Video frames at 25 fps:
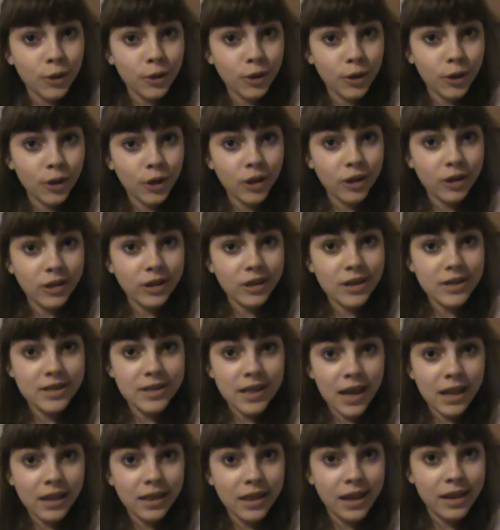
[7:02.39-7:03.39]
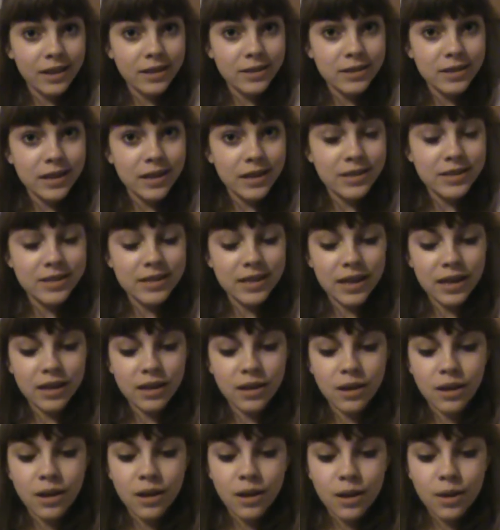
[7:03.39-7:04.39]
good because I like
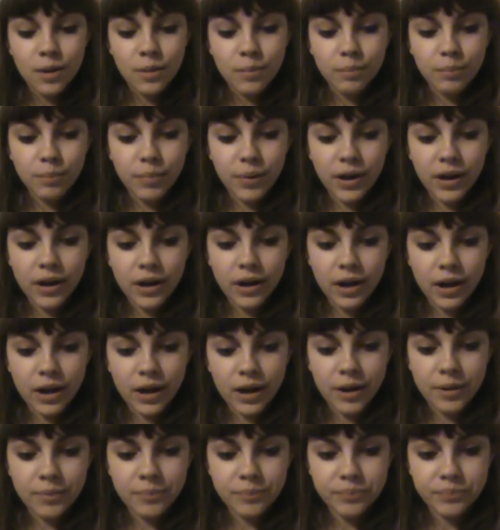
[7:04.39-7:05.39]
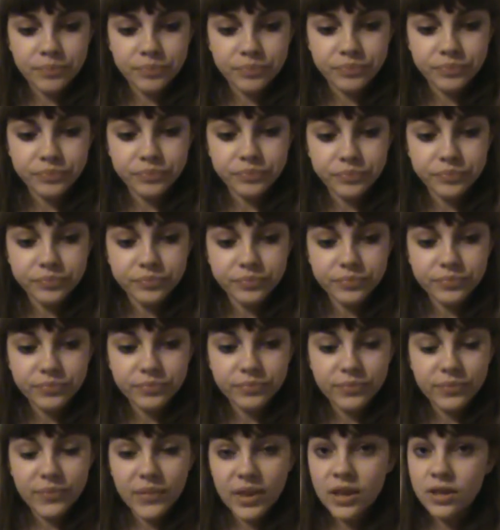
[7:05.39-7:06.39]
dancing. But, uh,
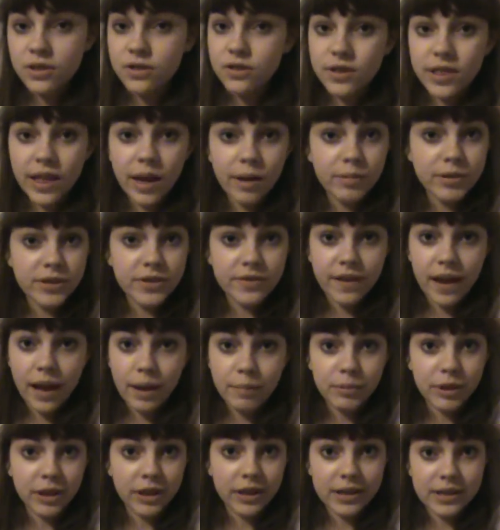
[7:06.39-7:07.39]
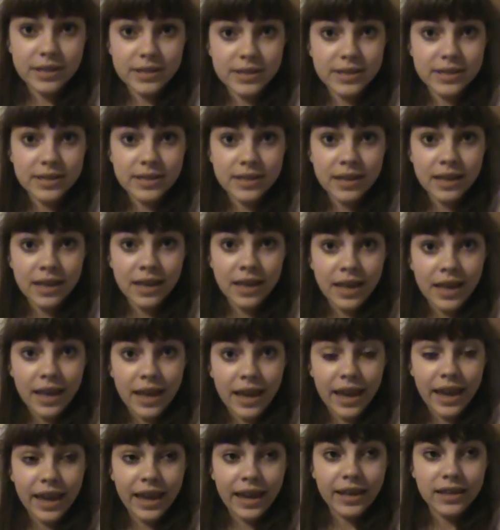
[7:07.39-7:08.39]
so that was fabulous.
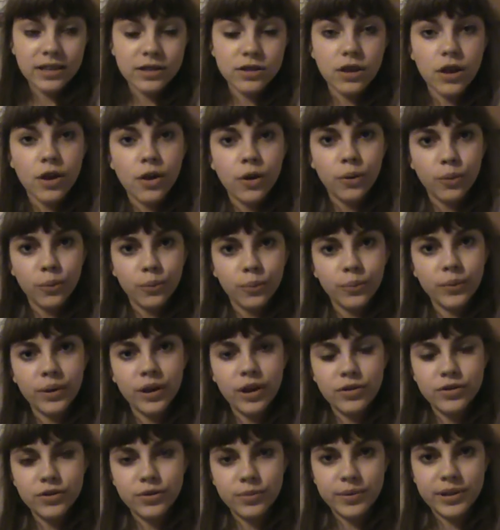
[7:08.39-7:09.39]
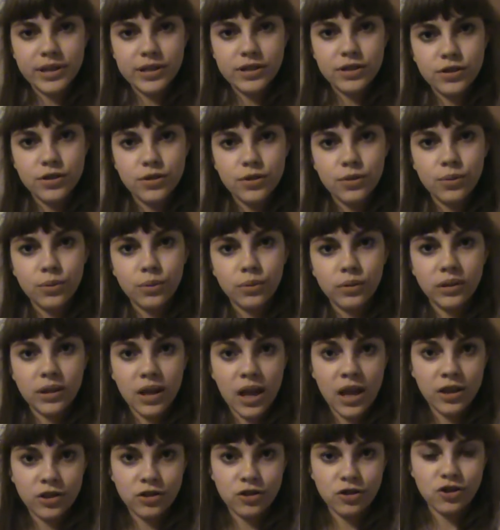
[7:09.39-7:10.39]
And oh, we also went to
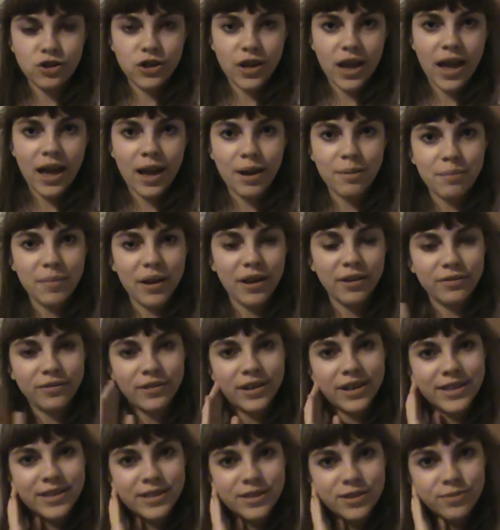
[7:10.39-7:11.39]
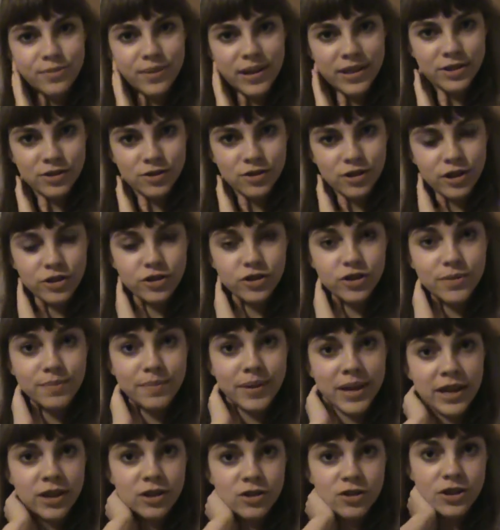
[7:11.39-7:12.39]
lunch at my friend's restaurant. She
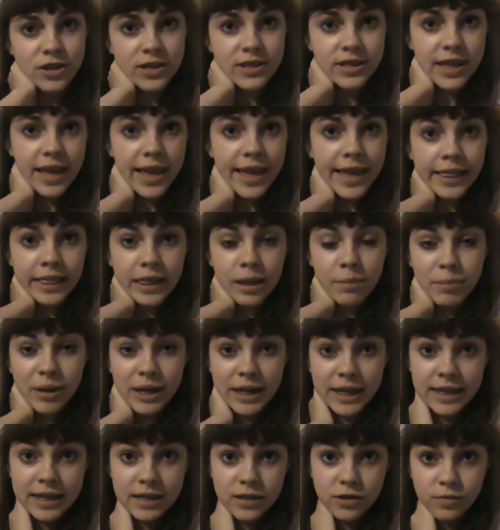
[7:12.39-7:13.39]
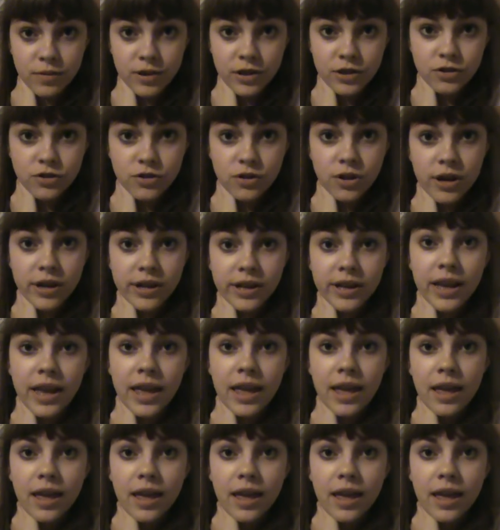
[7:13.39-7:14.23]
manages a Lebanese restaurant